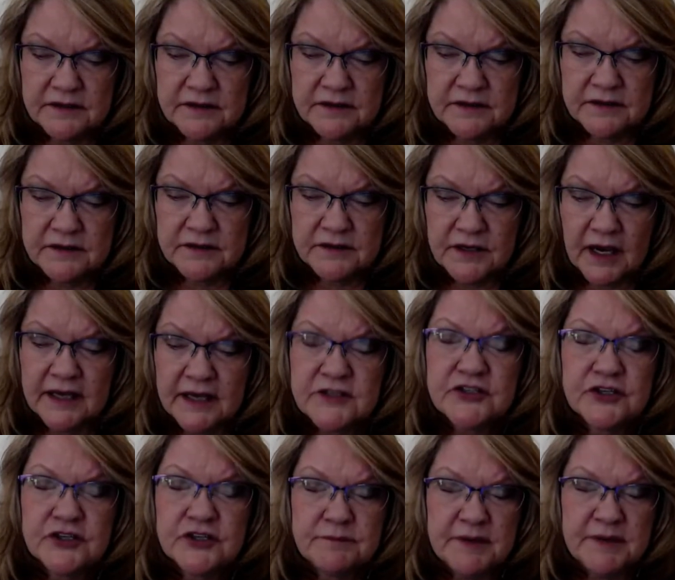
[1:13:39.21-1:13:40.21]
I should
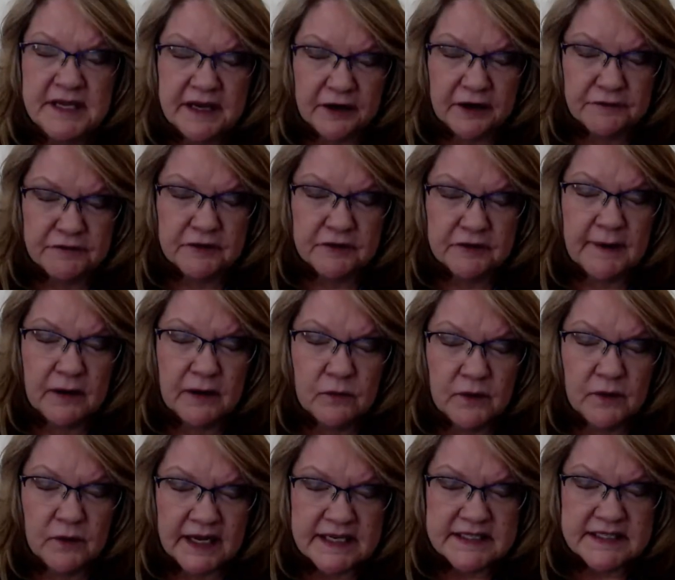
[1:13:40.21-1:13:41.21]
be careful about what I
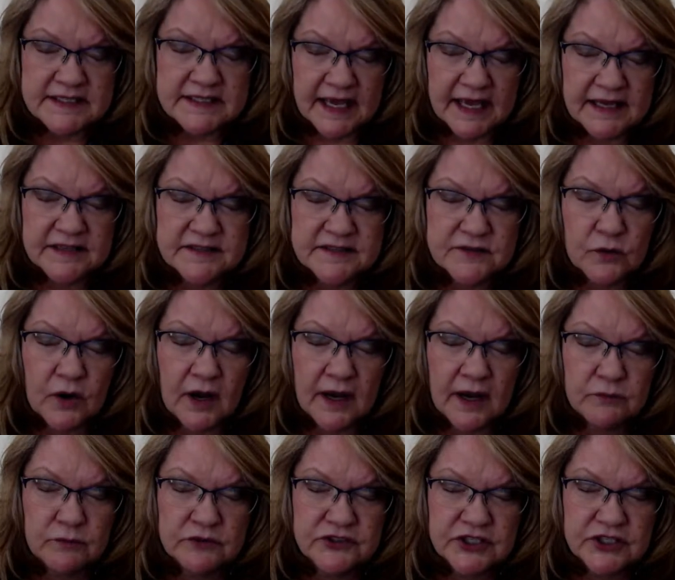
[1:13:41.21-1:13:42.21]
say, so I
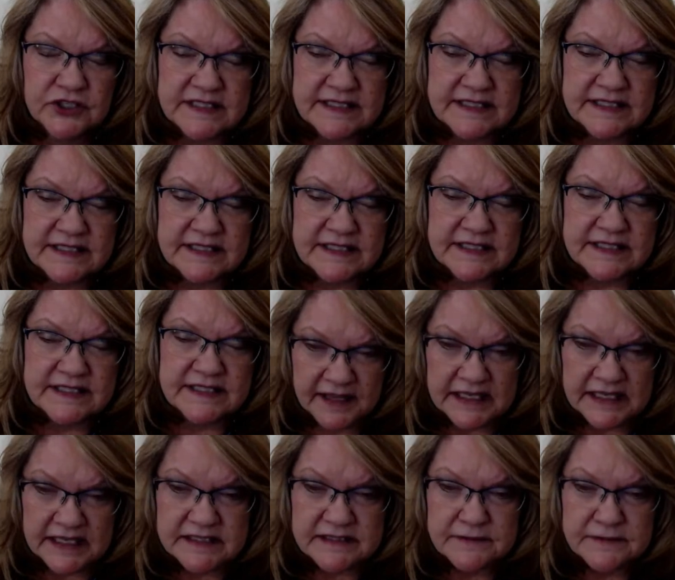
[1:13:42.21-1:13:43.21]
will just say
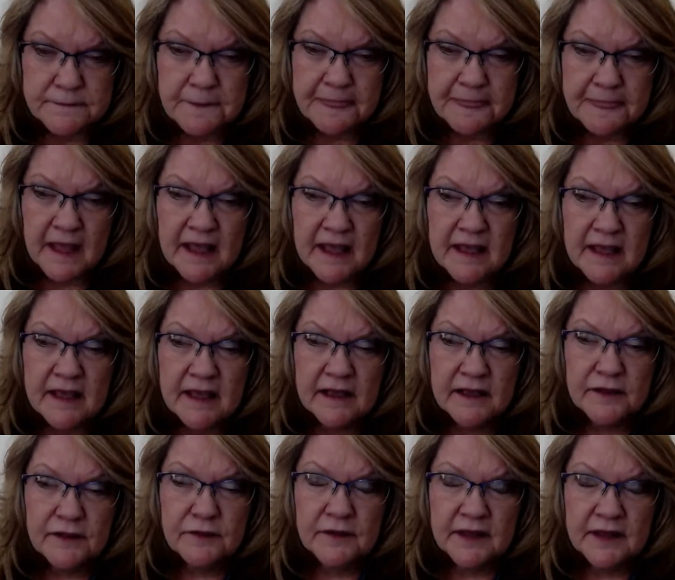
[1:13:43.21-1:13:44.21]
this.
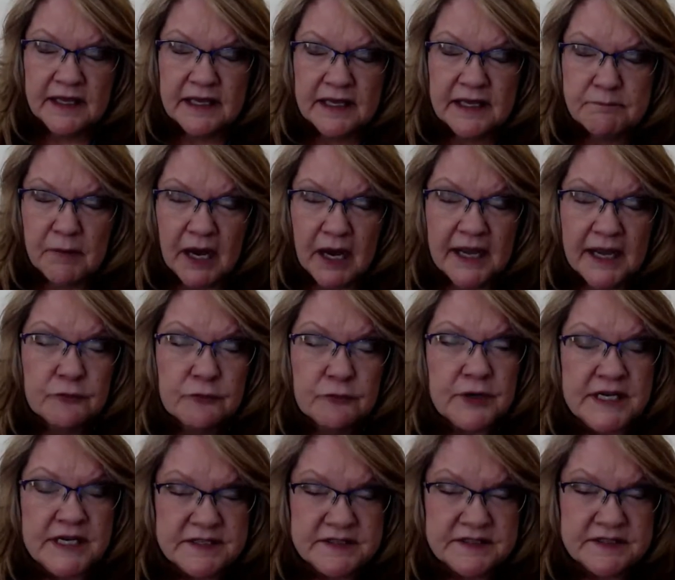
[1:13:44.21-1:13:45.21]
In my
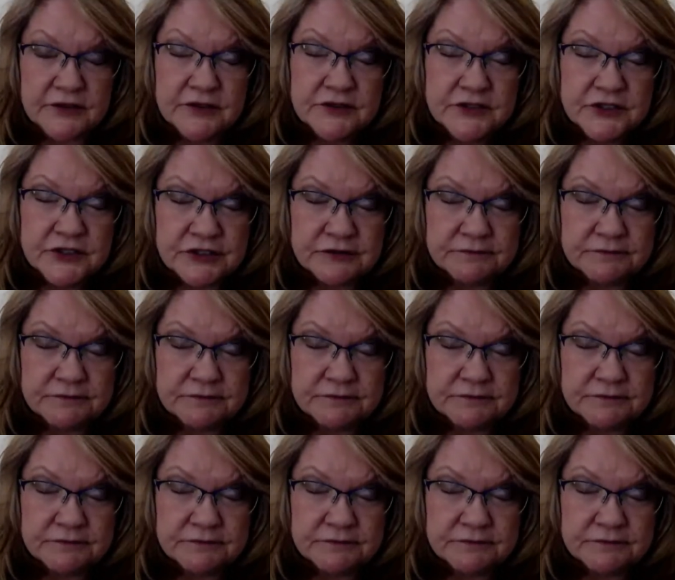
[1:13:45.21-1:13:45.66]
research,